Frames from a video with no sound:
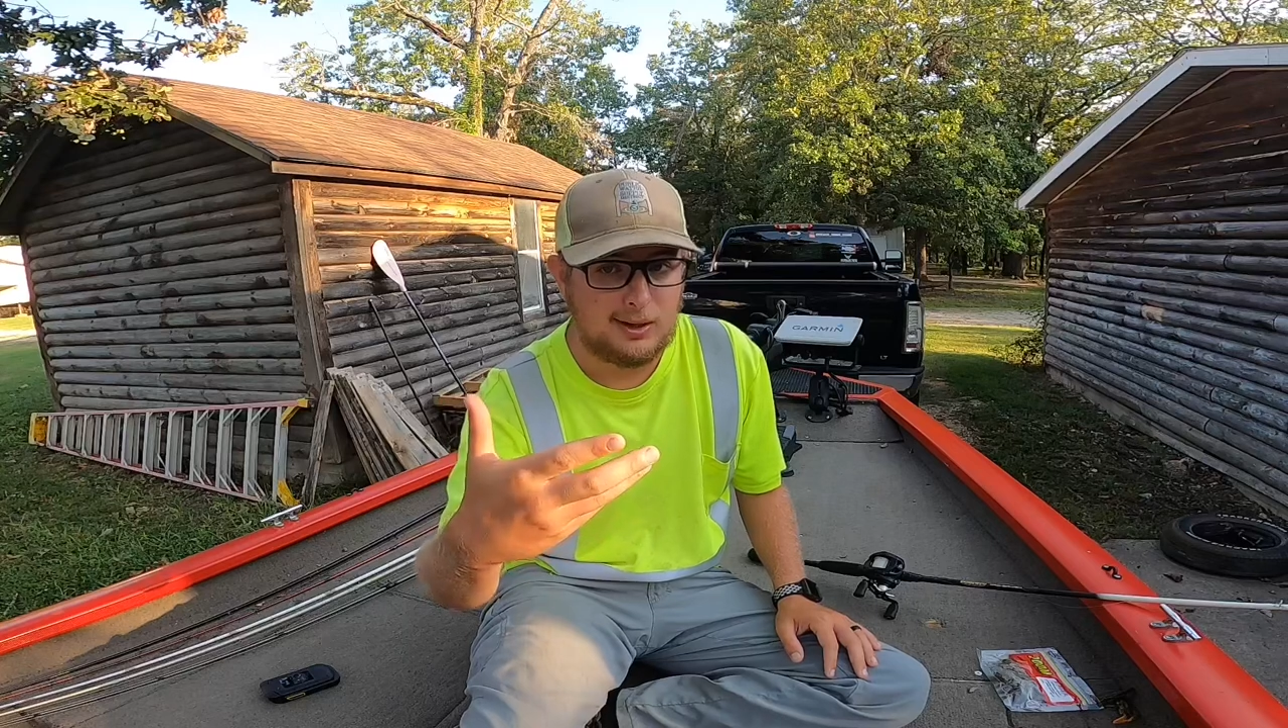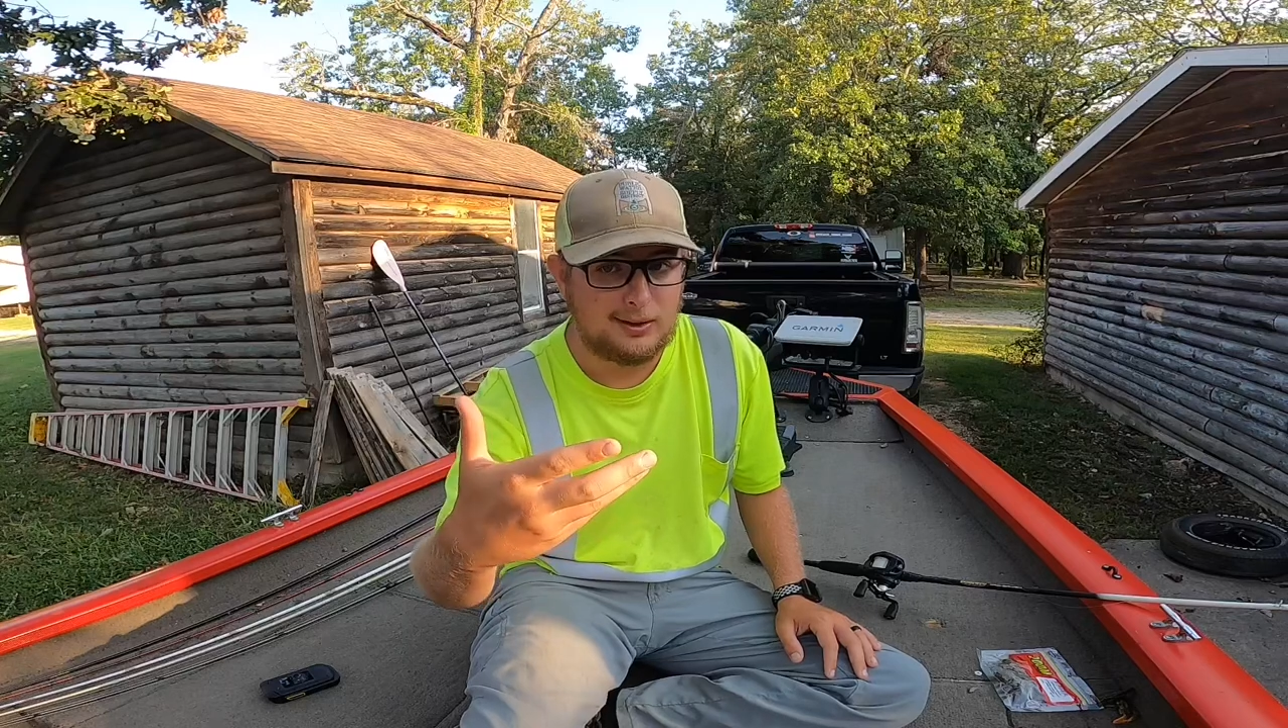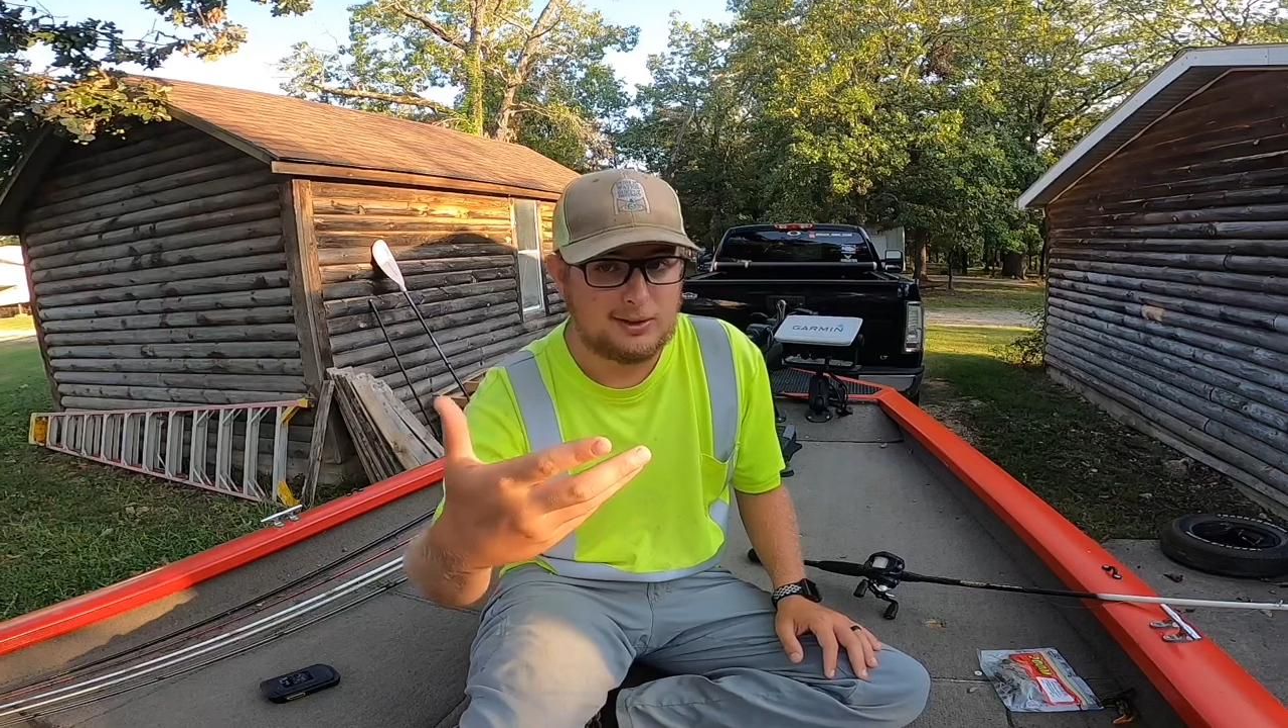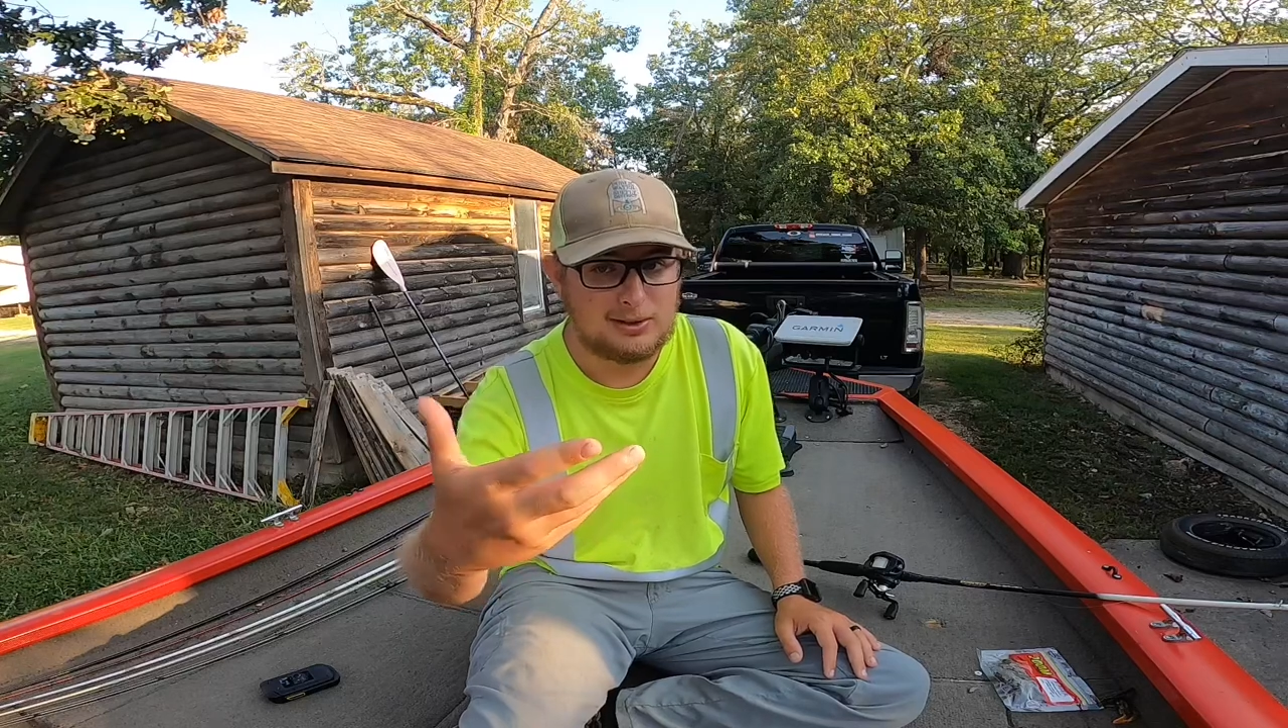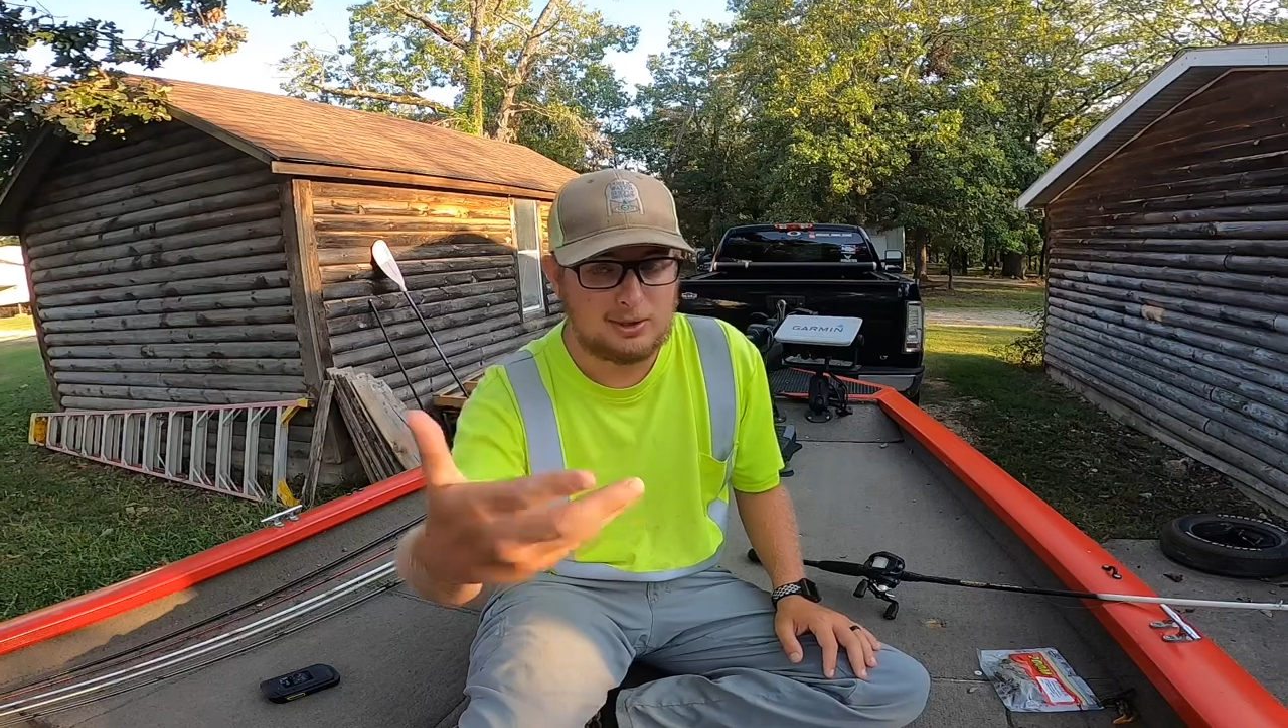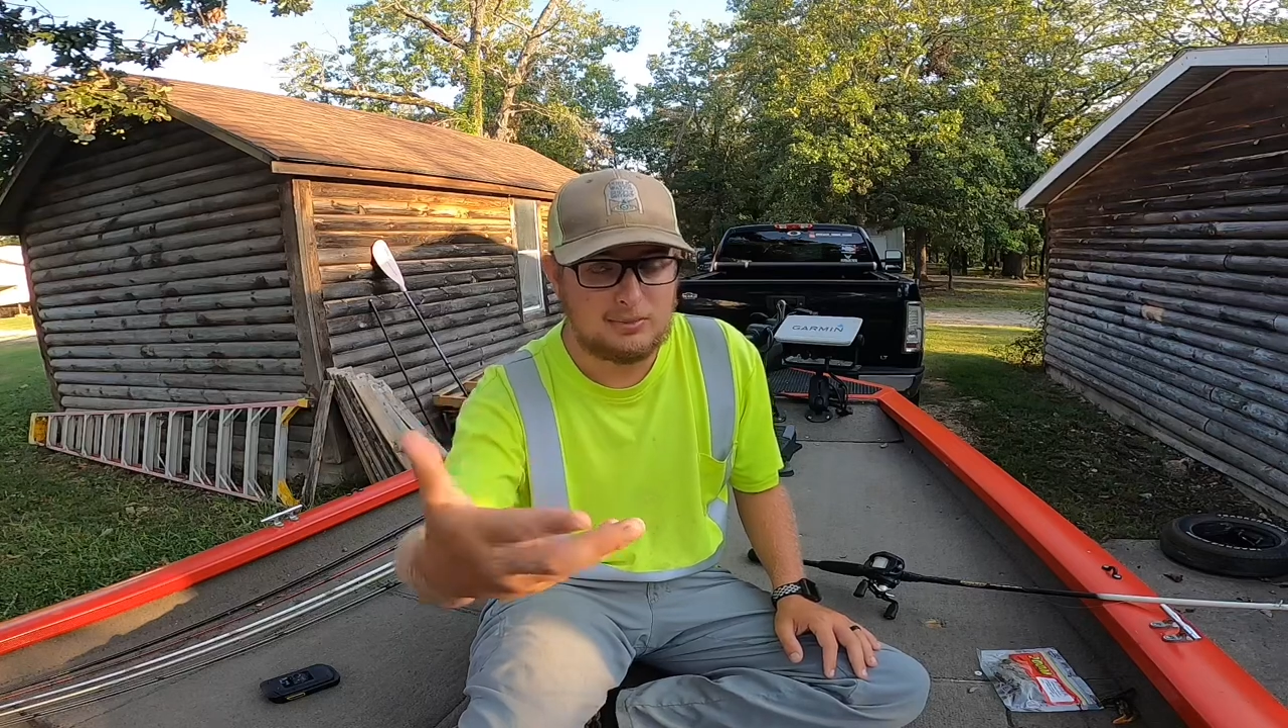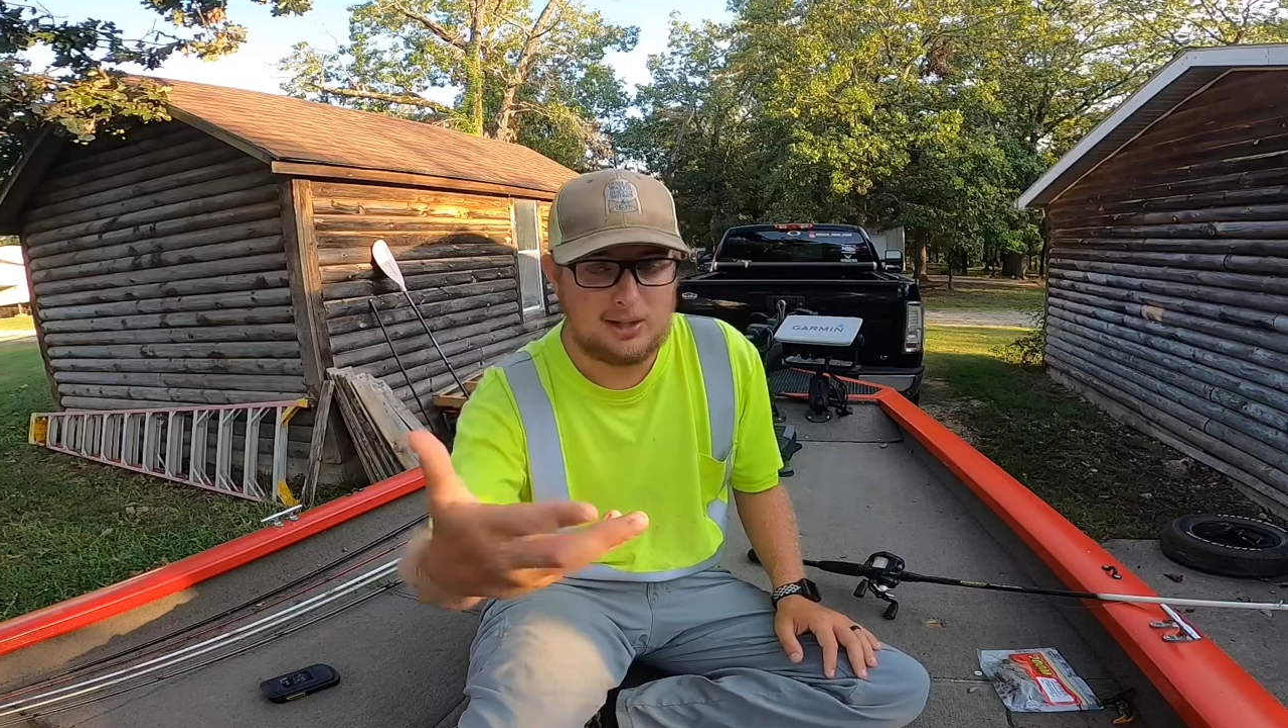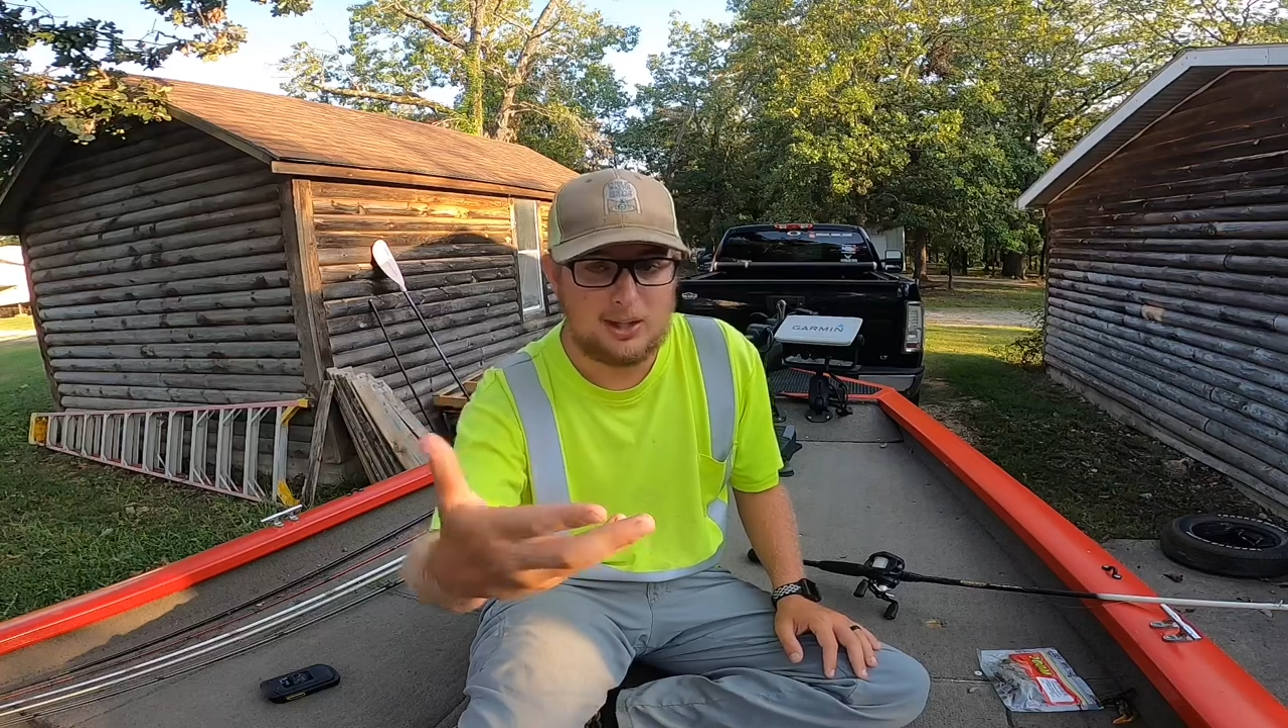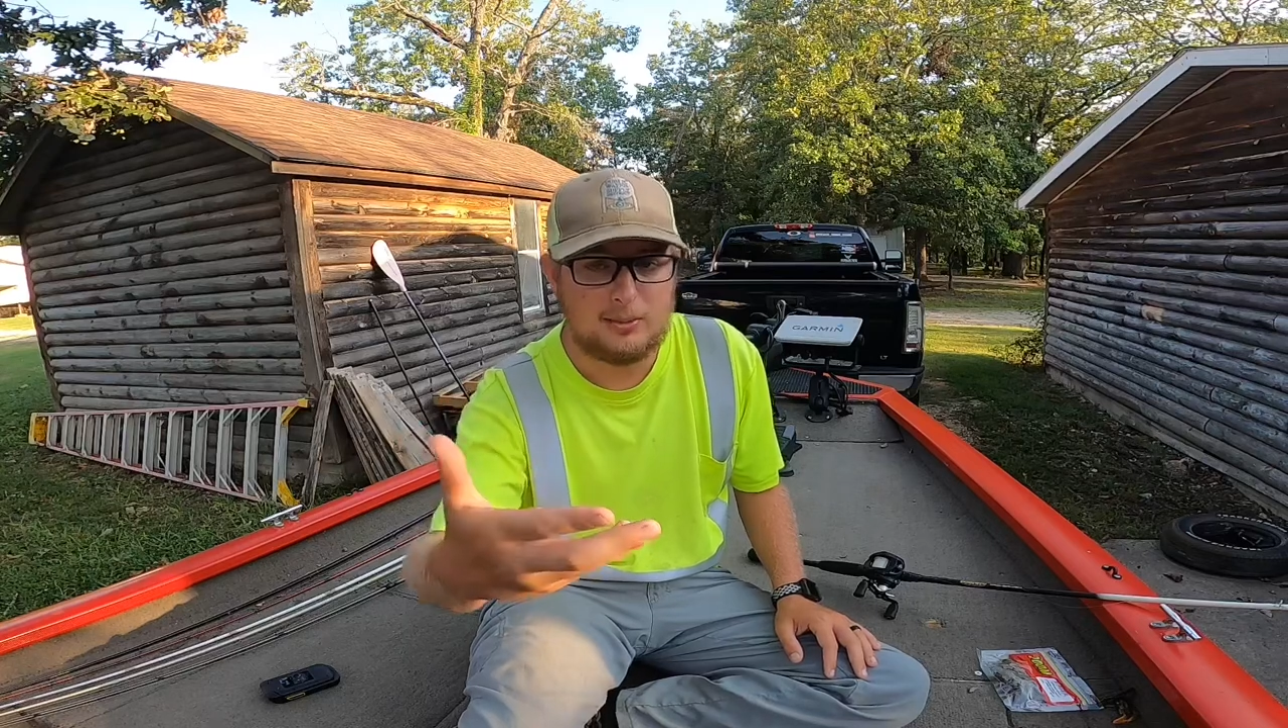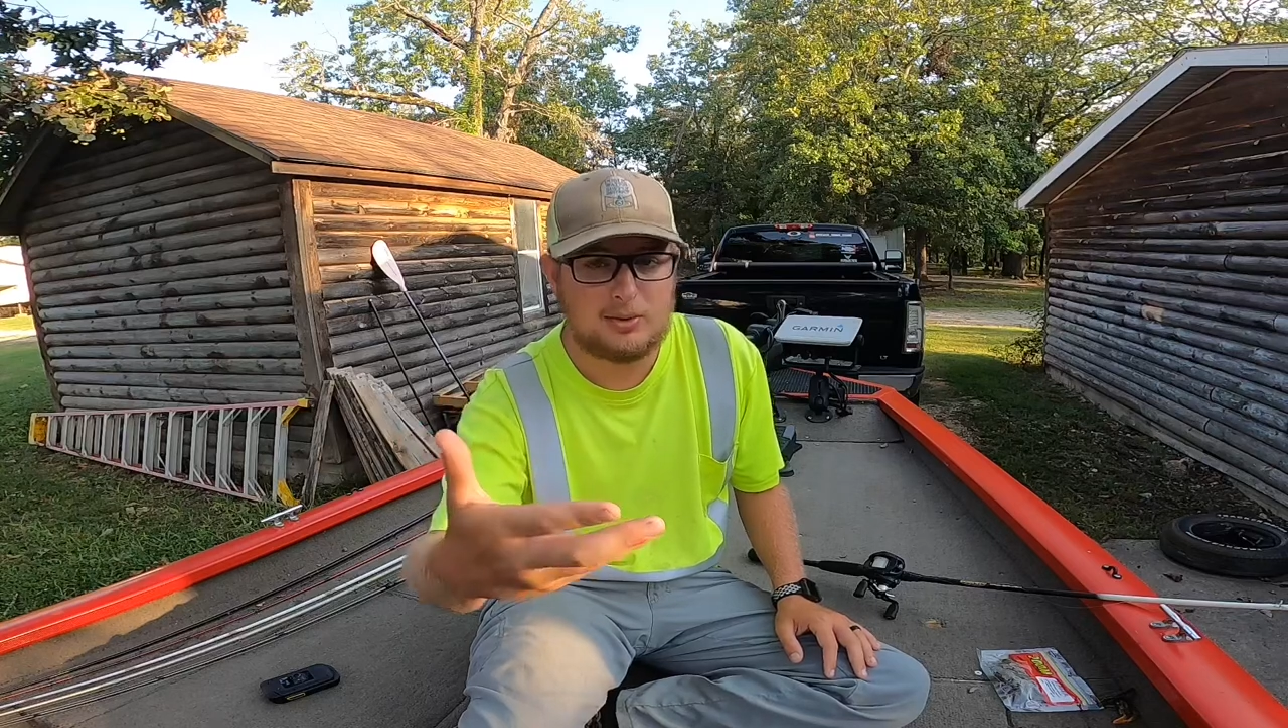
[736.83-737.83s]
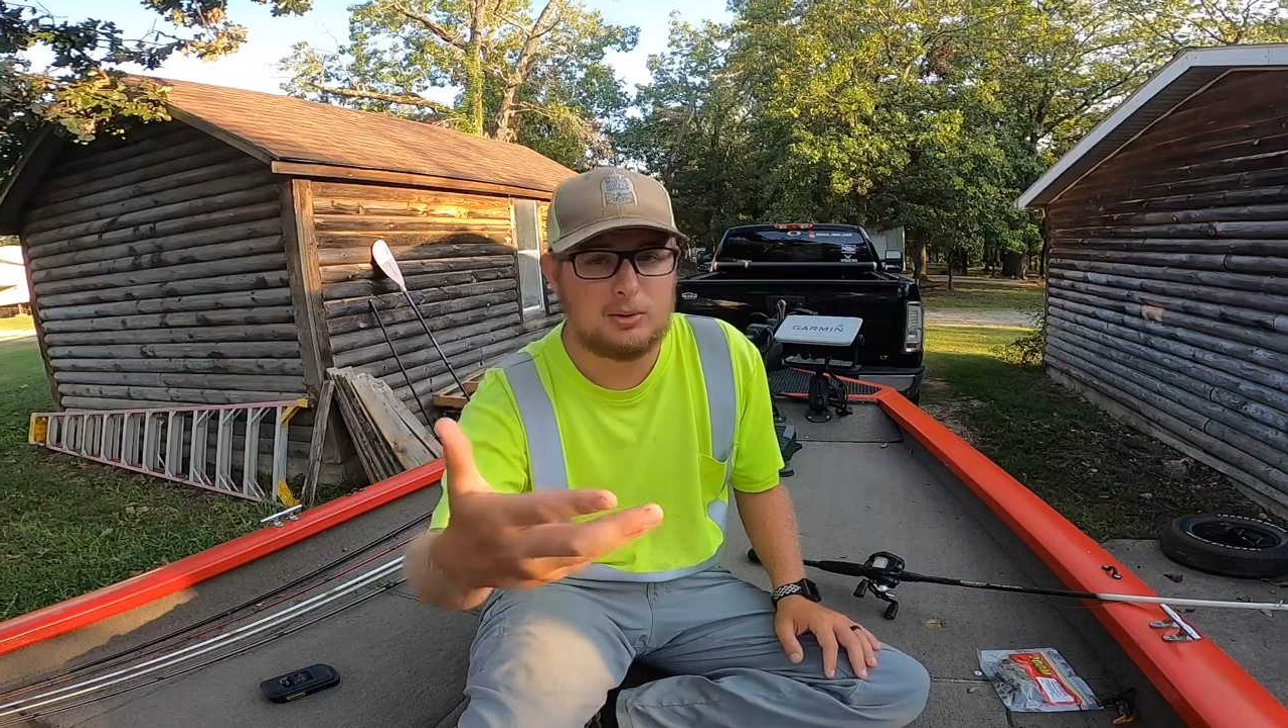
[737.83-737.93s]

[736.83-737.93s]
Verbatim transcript: And then sometimes